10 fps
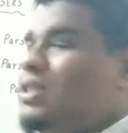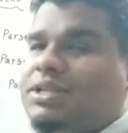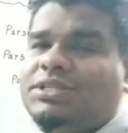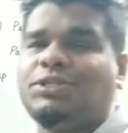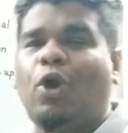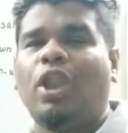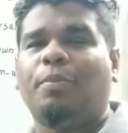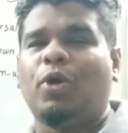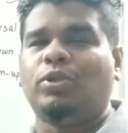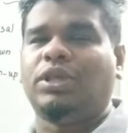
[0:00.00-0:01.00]
so this is all
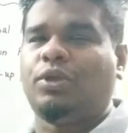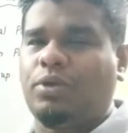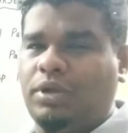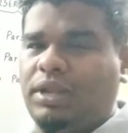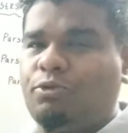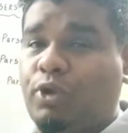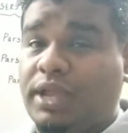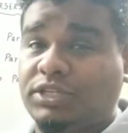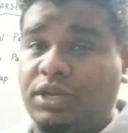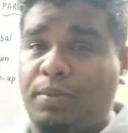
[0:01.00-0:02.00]
about the good
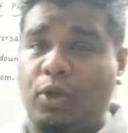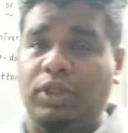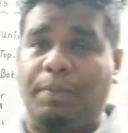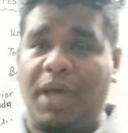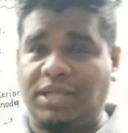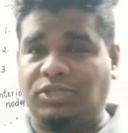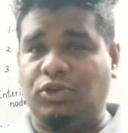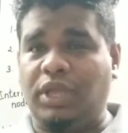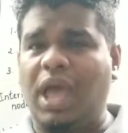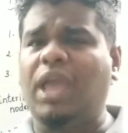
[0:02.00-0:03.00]
introduction about the parse
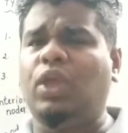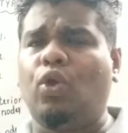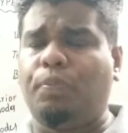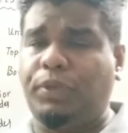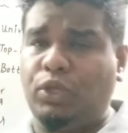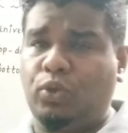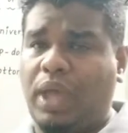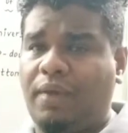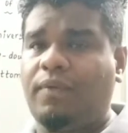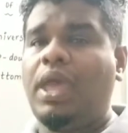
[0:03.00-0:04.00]
tree. I hope you
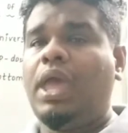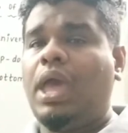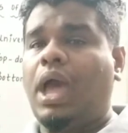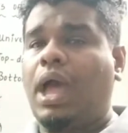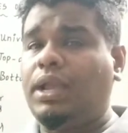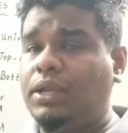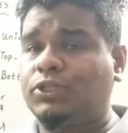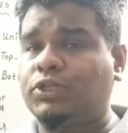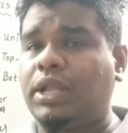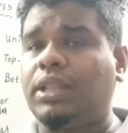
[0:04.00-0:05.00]
have
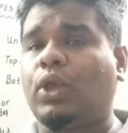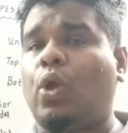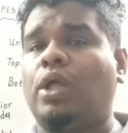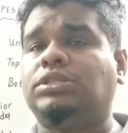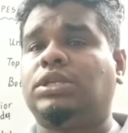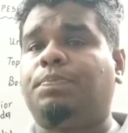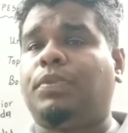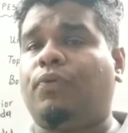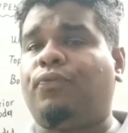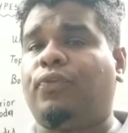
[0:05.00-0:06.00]
understand the concept
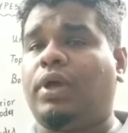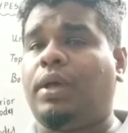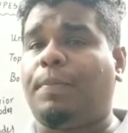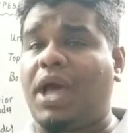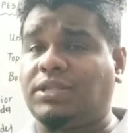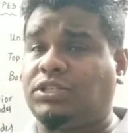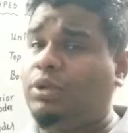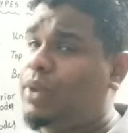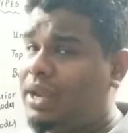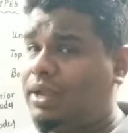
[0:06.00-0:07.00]
of parse
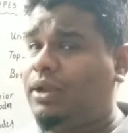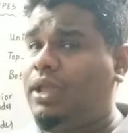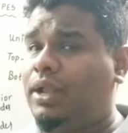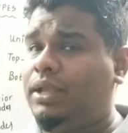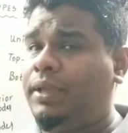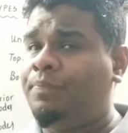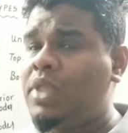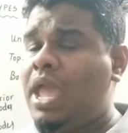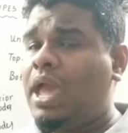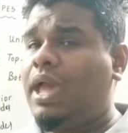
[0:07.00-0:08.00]
tree very clearly.
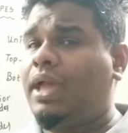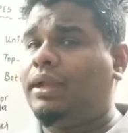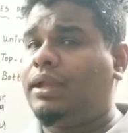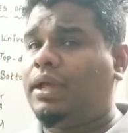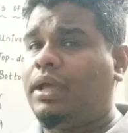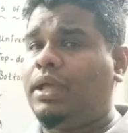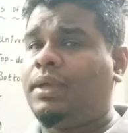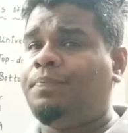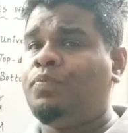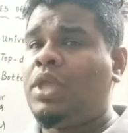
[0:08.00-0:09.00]
And
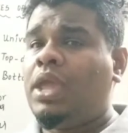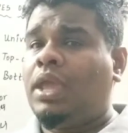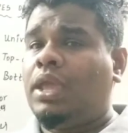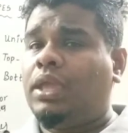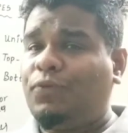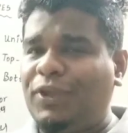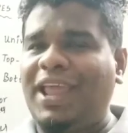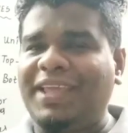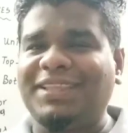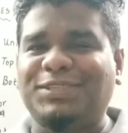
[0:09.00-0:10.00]
if you
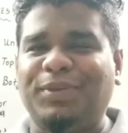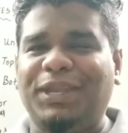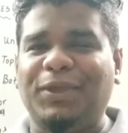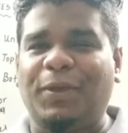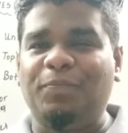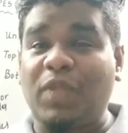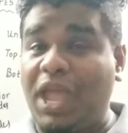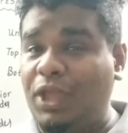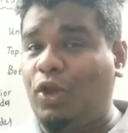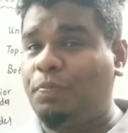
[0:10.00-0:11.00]
like this video,
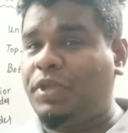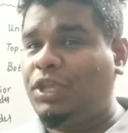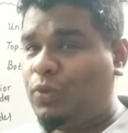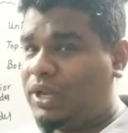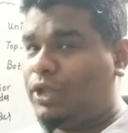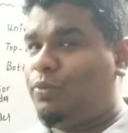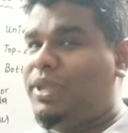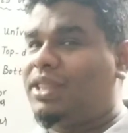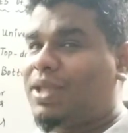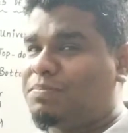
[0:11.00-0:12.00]
I hope you will give
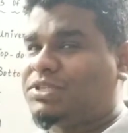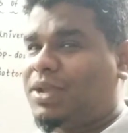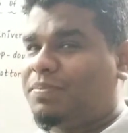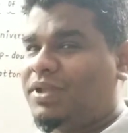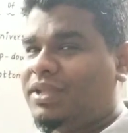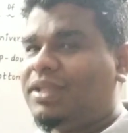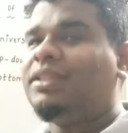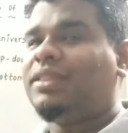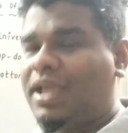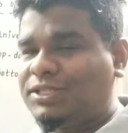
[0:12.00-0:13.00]
me a thumbs up.
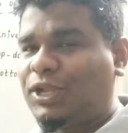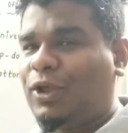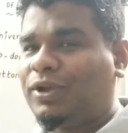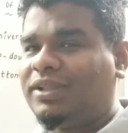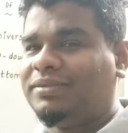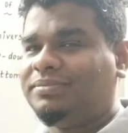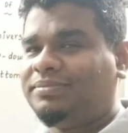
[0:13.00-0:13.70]
Thanks a lot.